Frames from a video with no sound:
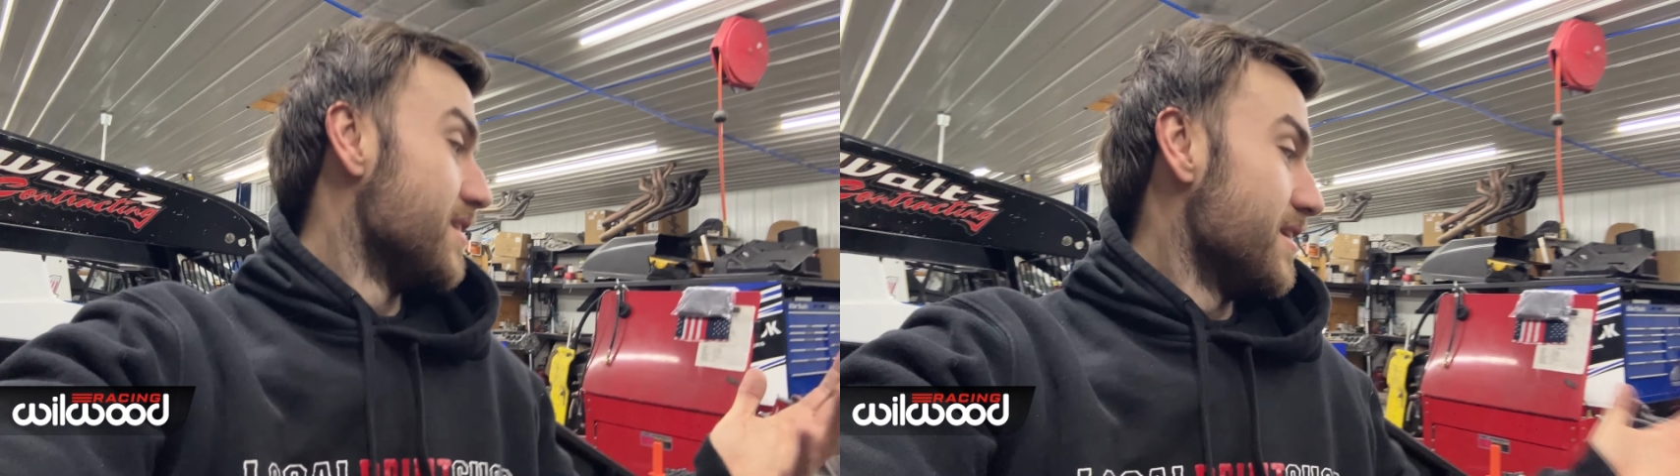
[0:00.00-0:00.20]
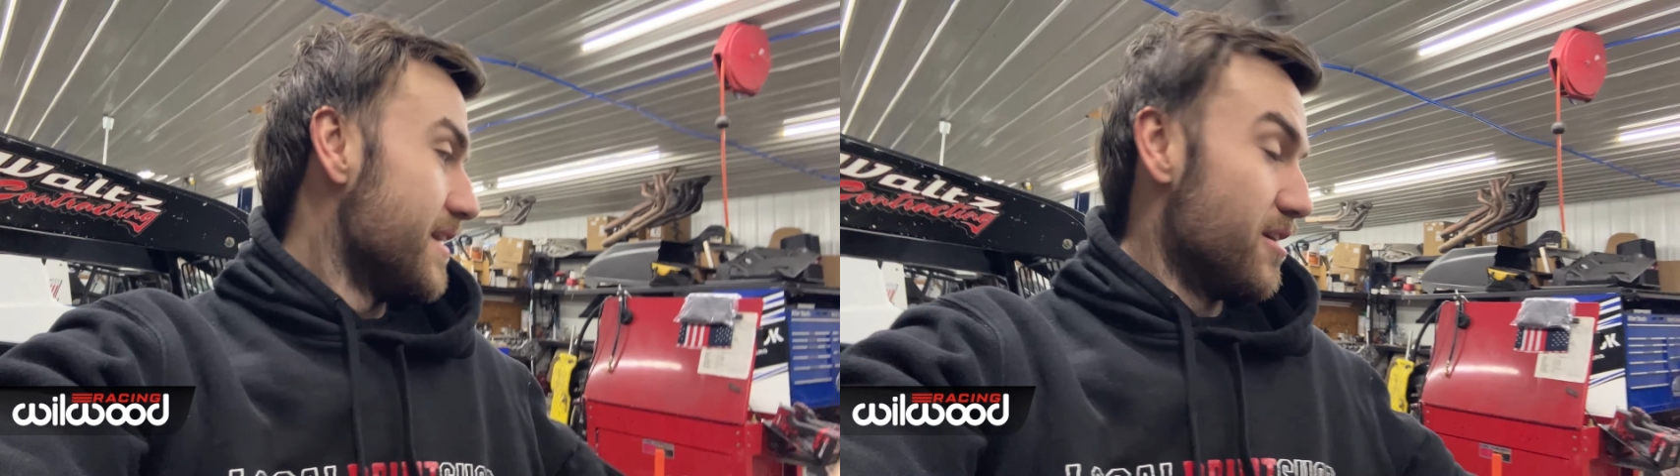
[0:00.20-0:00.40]

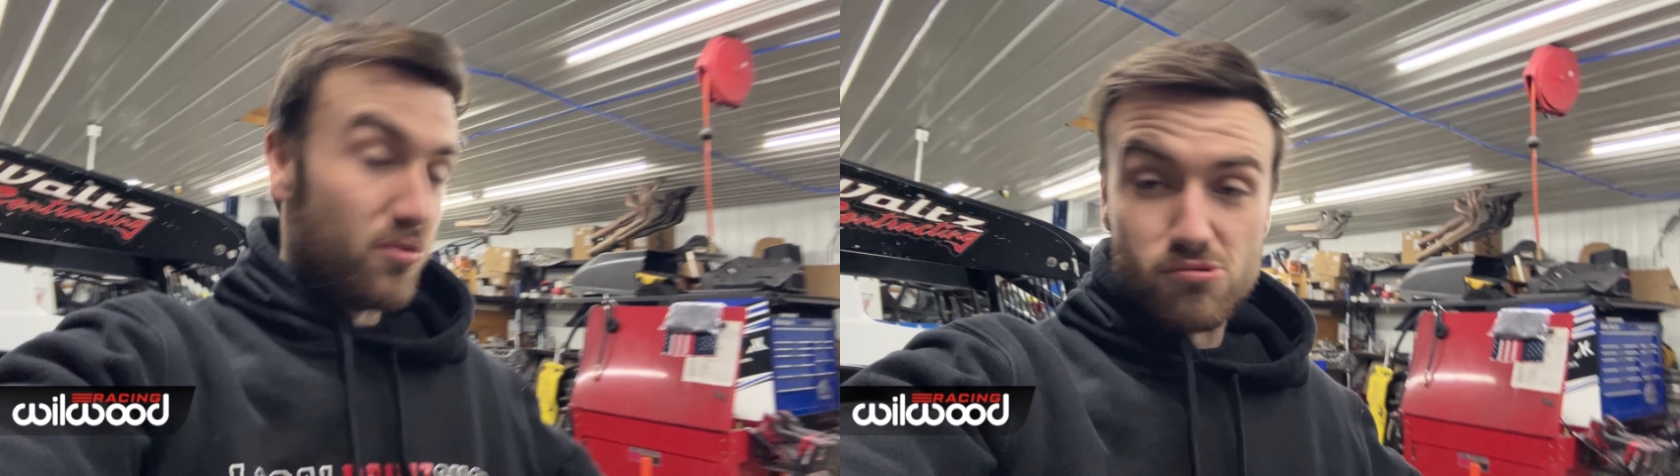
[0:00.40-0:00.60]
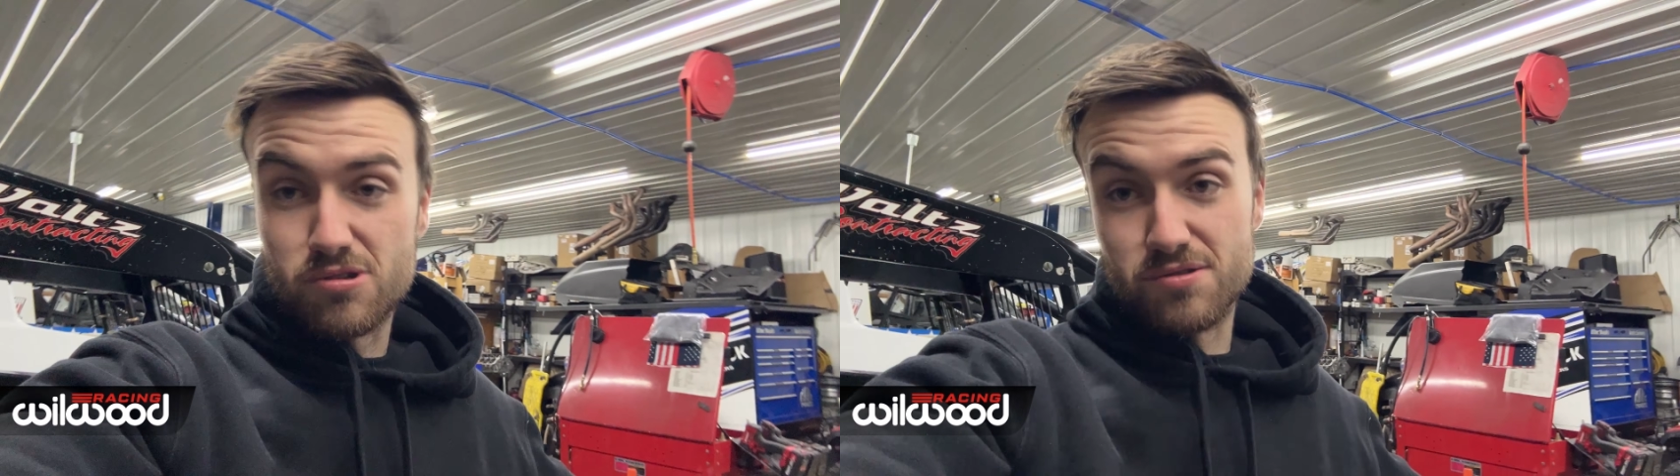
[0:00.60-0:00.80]
And I'll
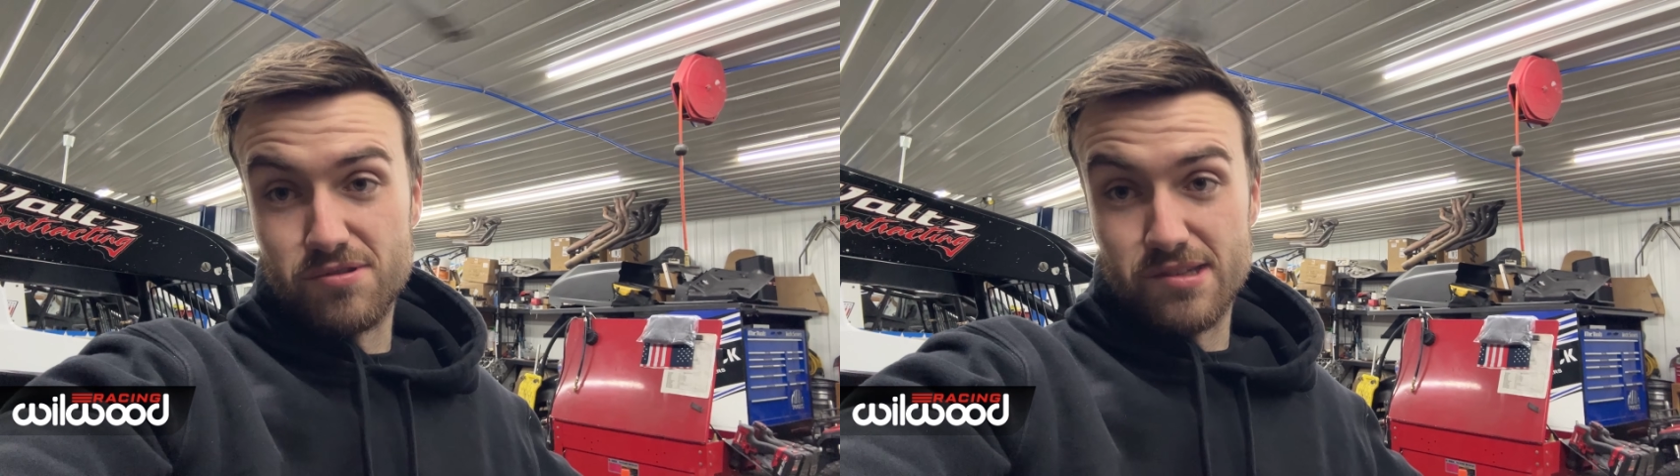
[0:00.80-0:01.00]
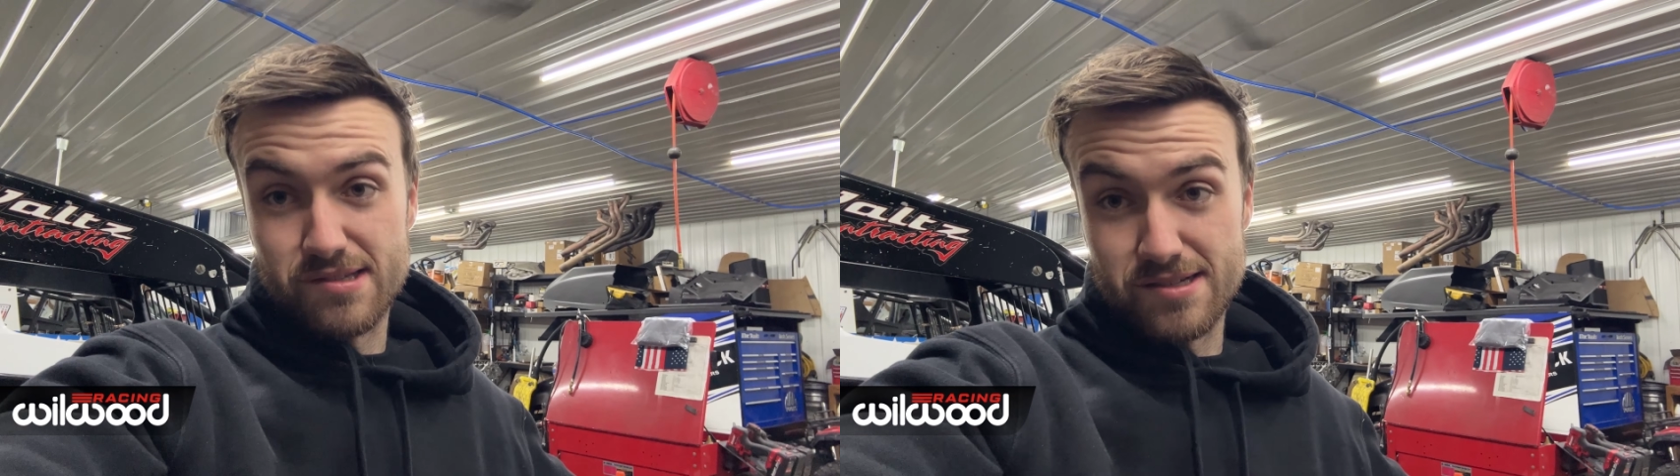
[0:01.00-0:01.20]
walk through
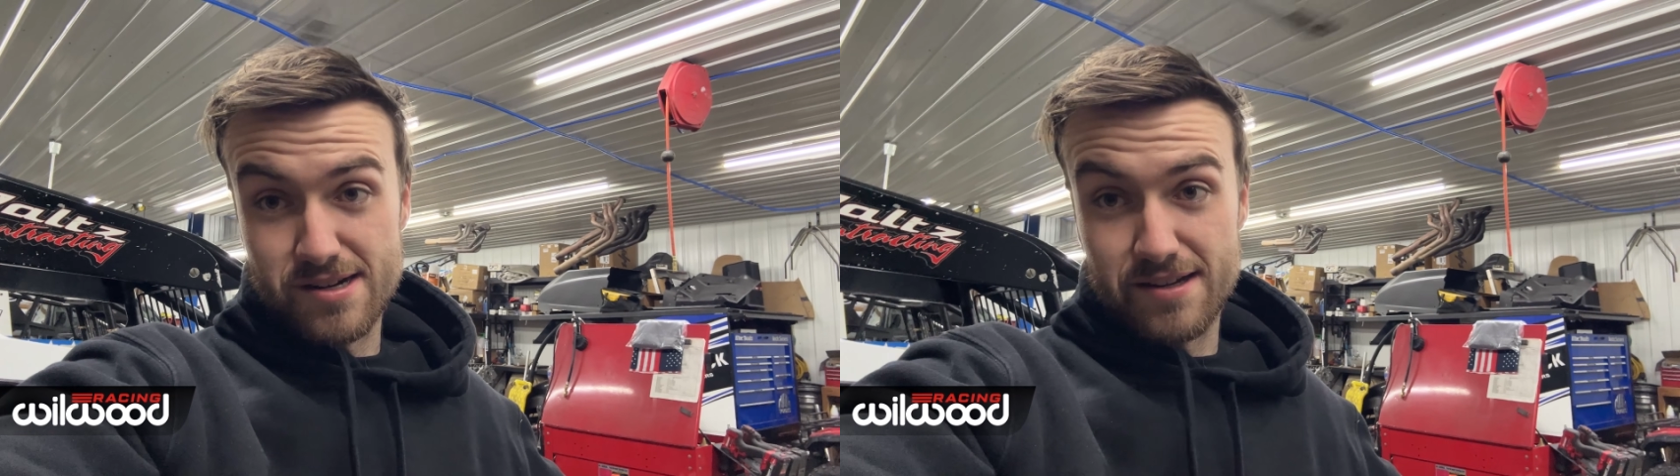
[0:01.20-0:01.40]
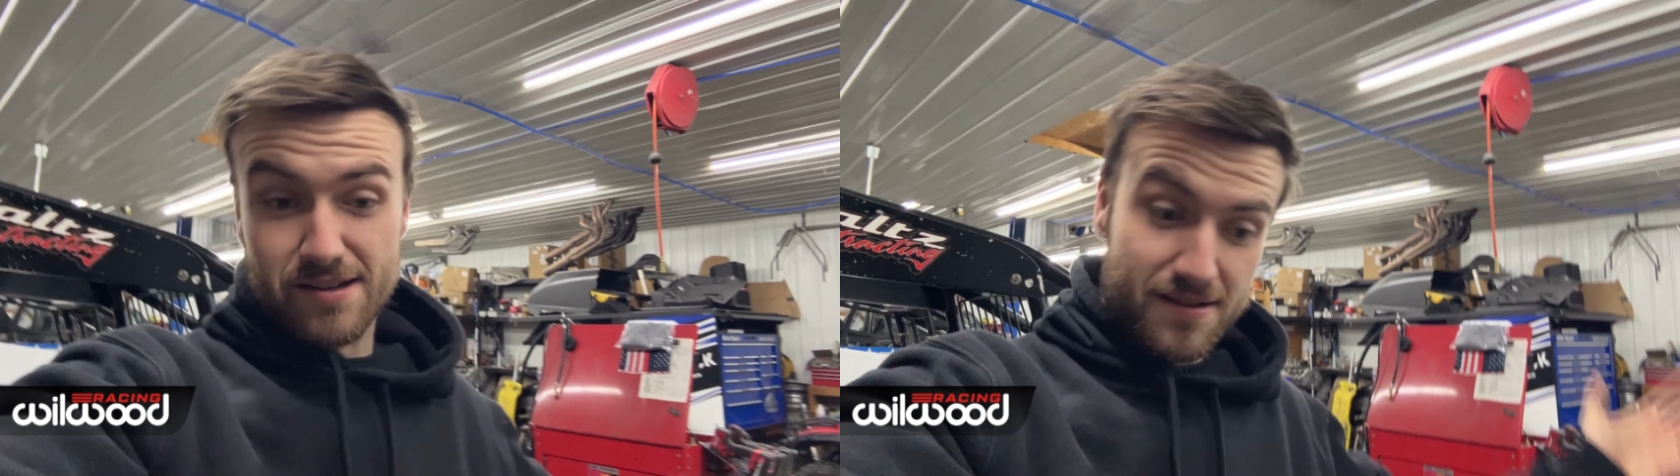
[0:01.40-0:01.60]
this and
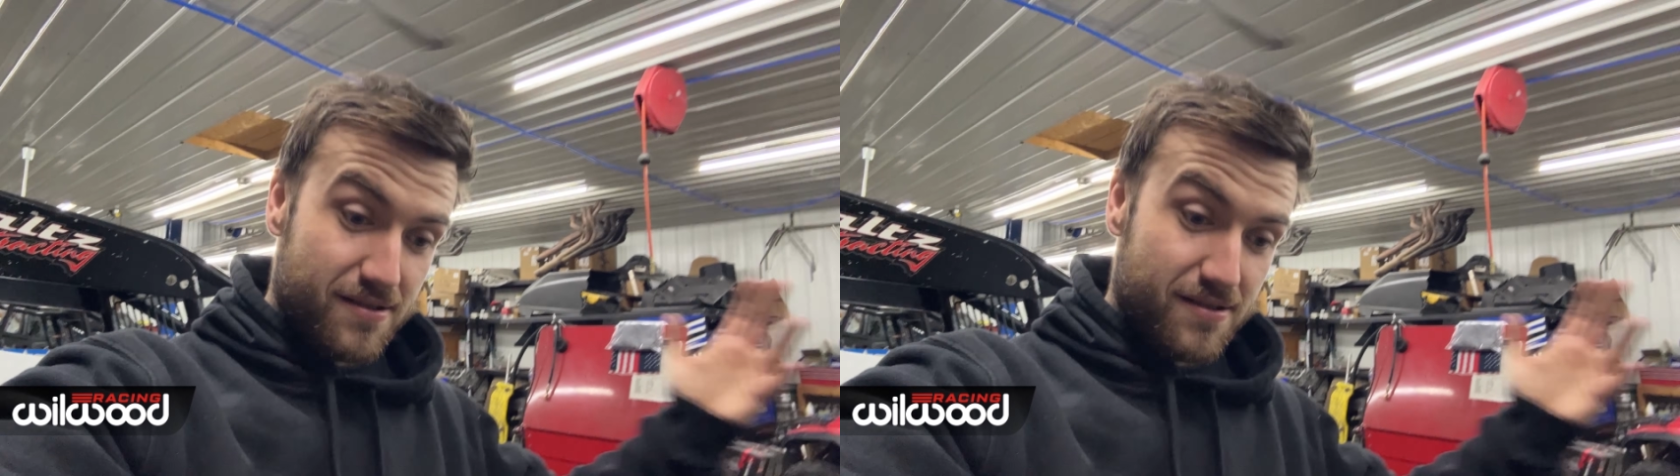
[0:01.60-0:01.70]
I